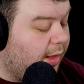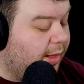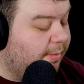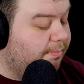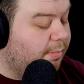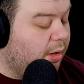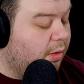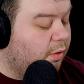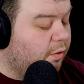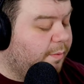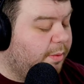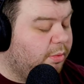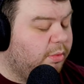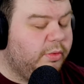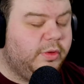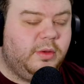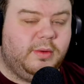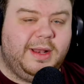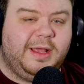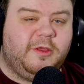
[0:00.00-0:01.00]
Most people
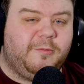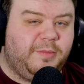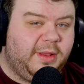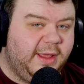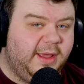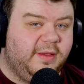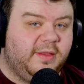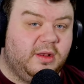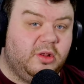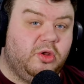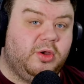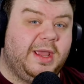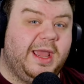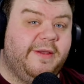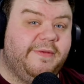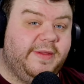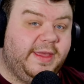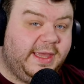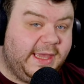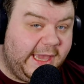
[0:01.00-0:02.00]
will do Let's Plays and look
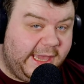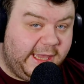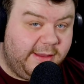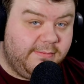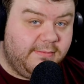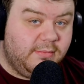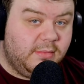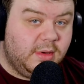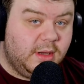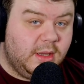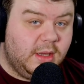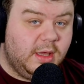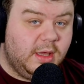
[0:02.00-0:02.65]
at the game